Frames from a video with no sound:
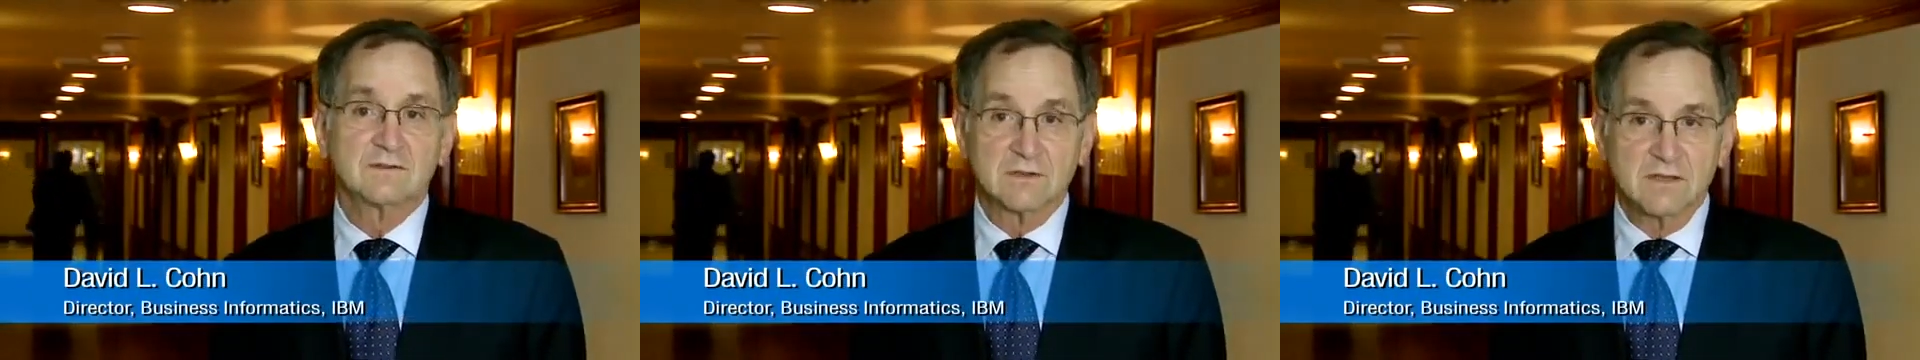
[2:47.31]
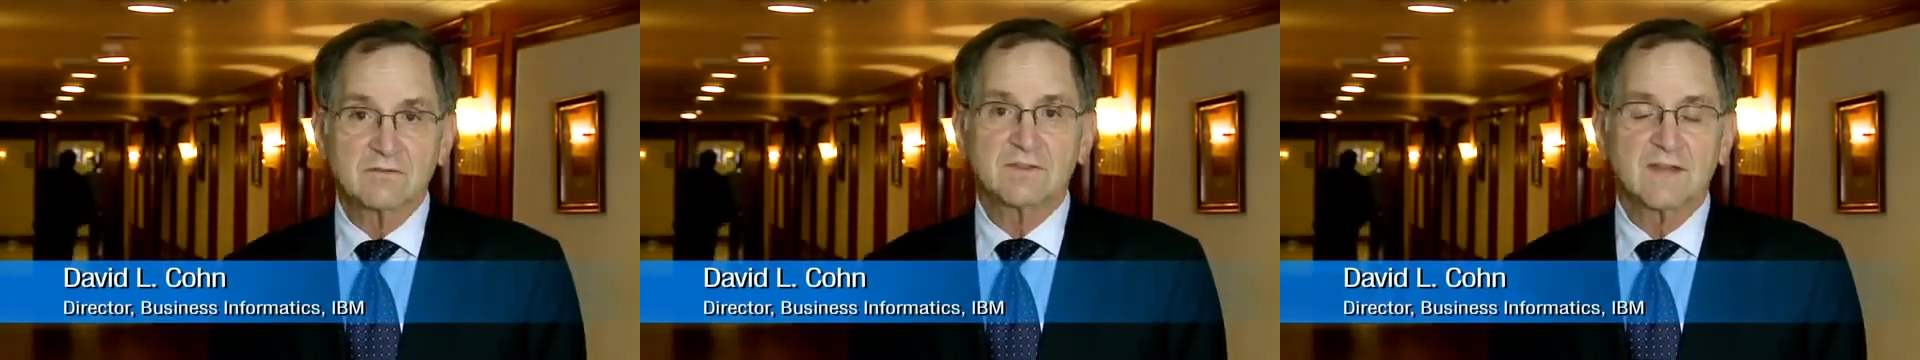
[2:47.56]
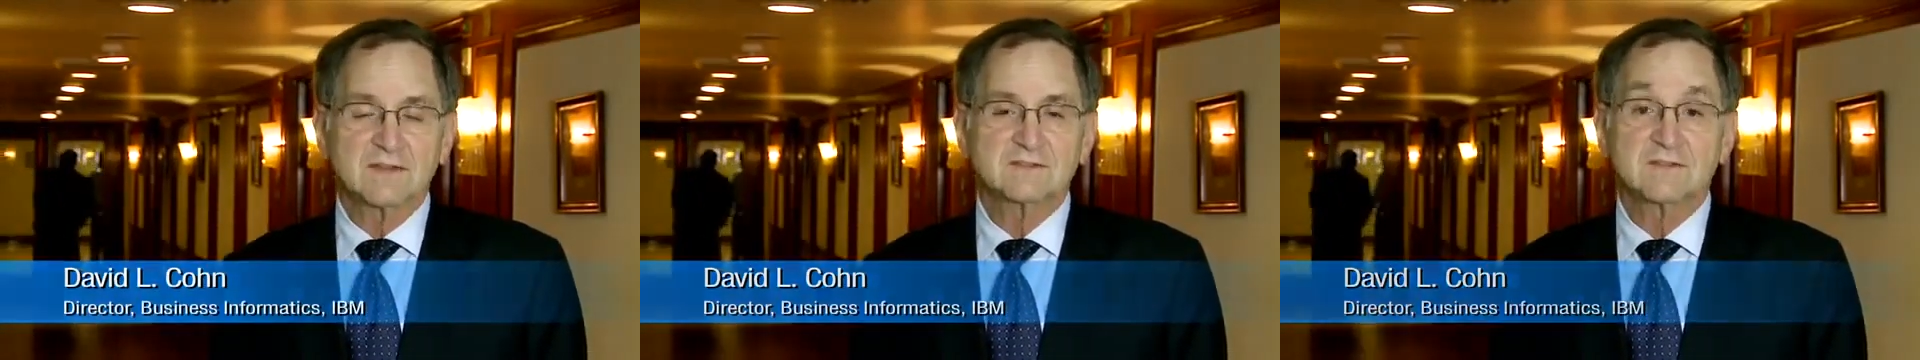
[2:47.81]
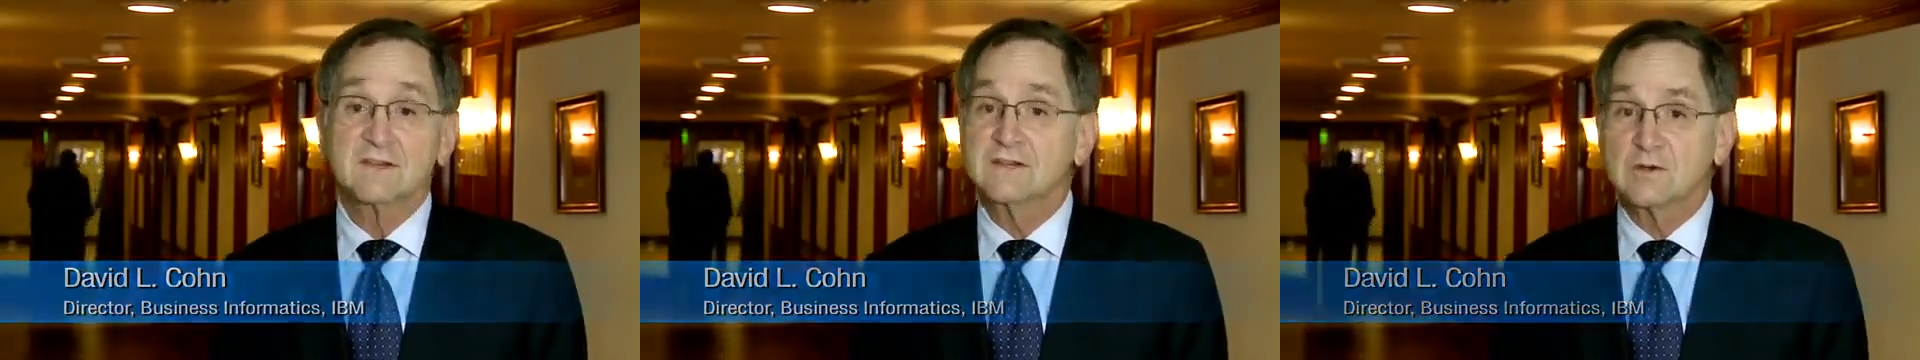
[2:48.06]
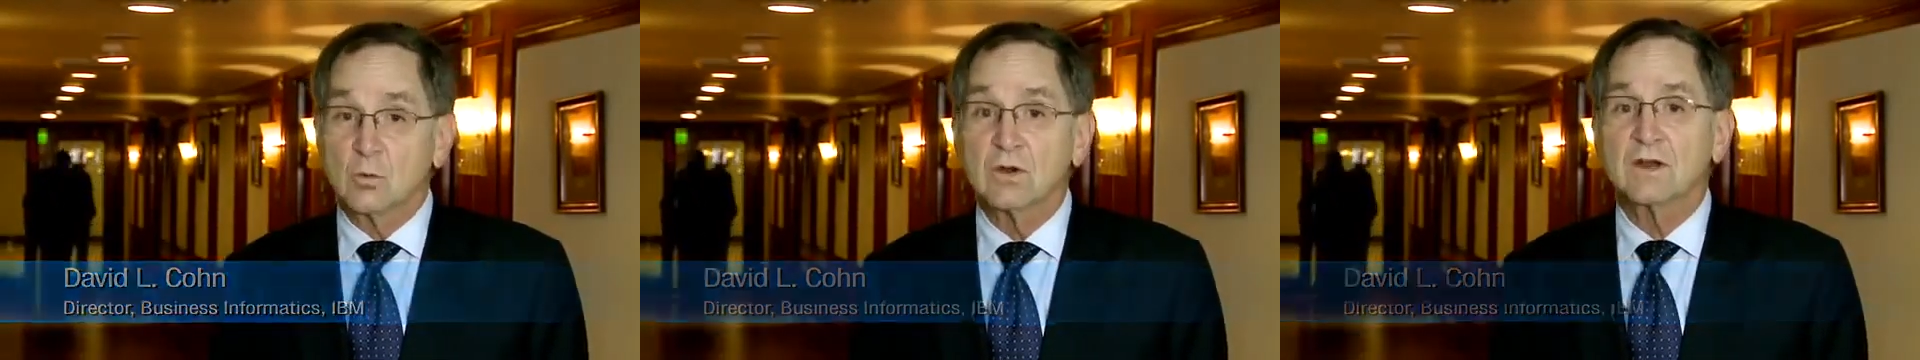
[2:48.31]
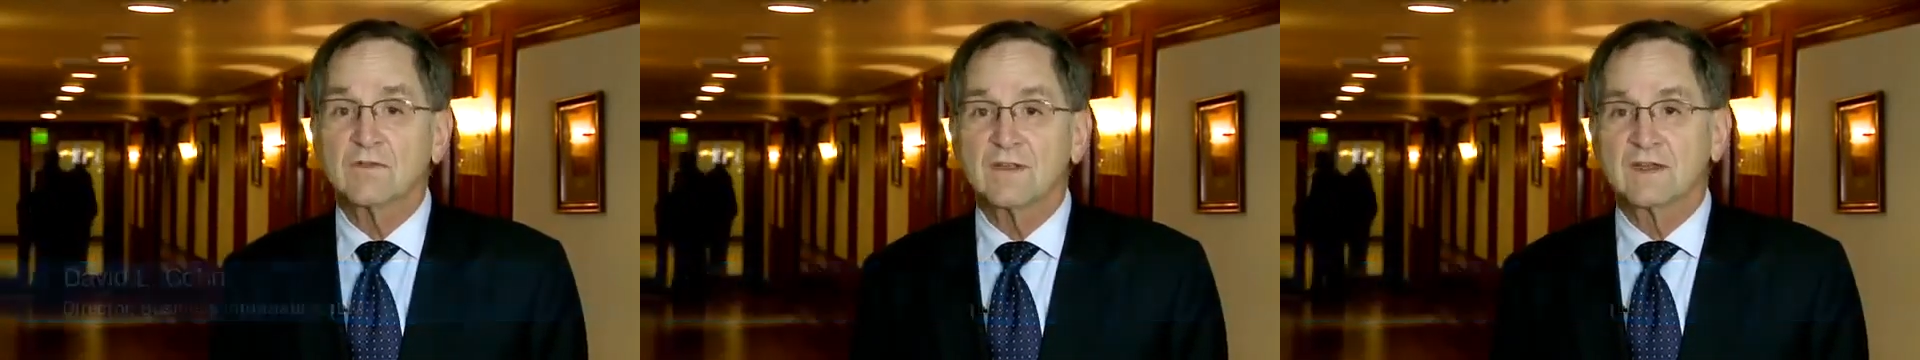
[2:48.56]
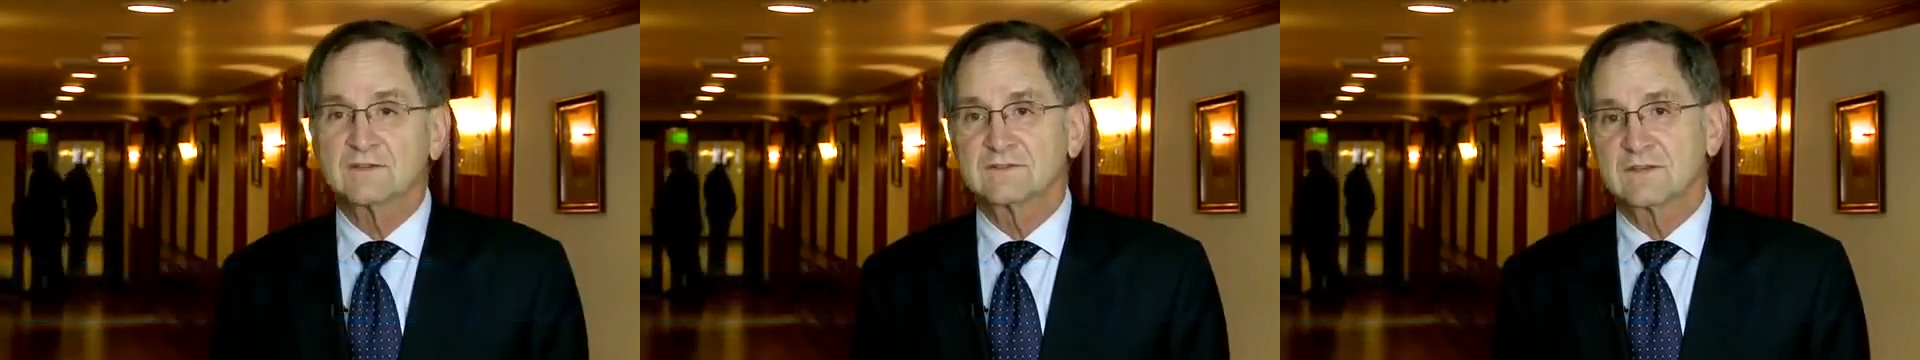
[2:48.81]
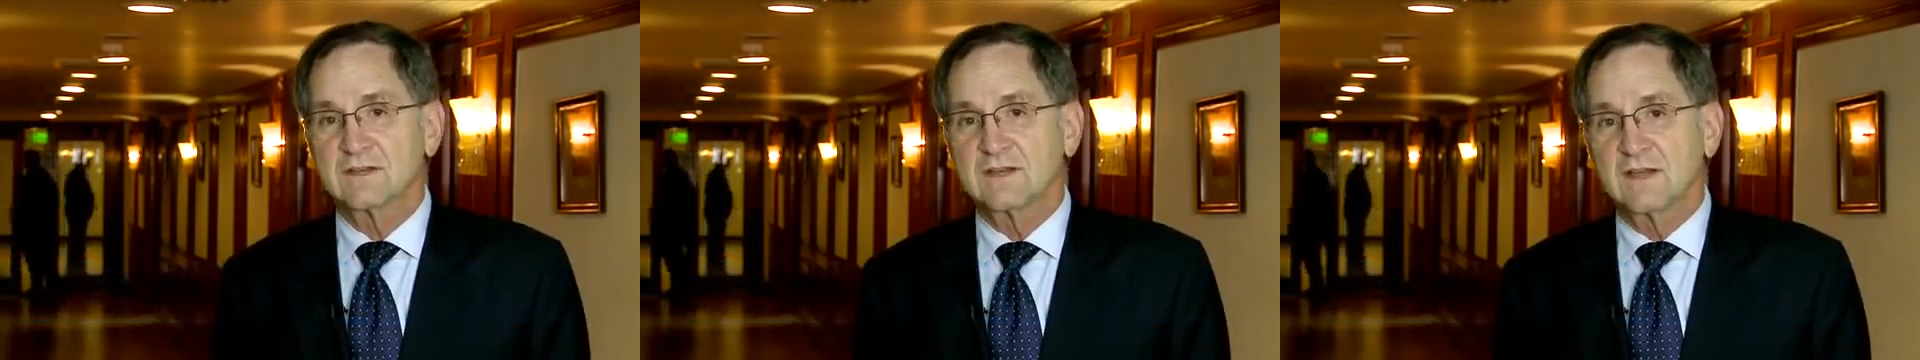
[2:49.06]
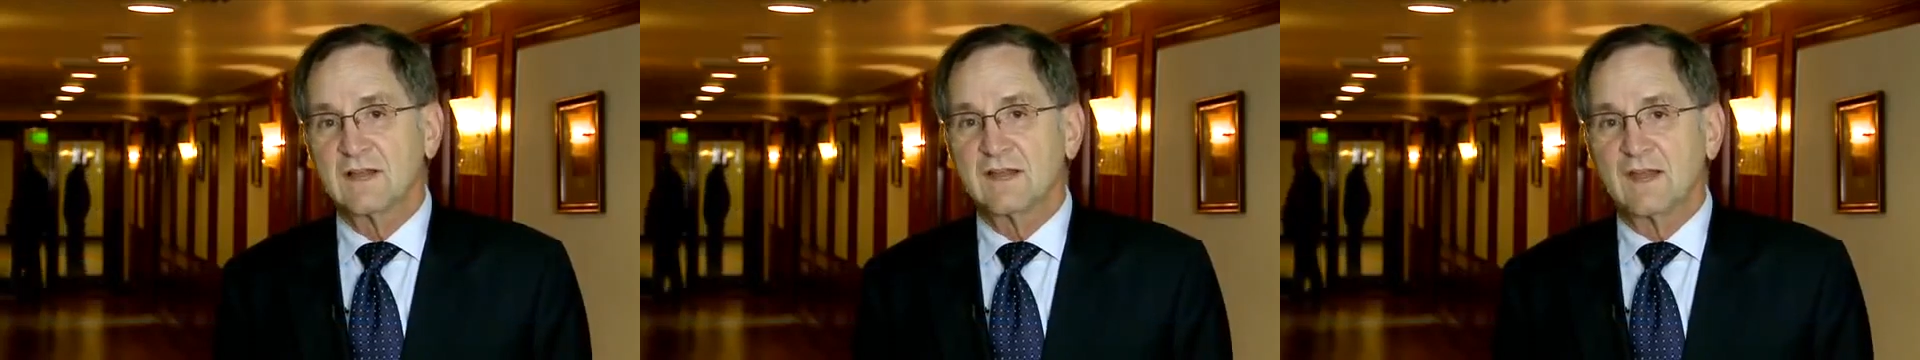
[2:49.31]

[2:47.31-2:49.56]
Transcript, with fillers: to live in that city, to work in that city,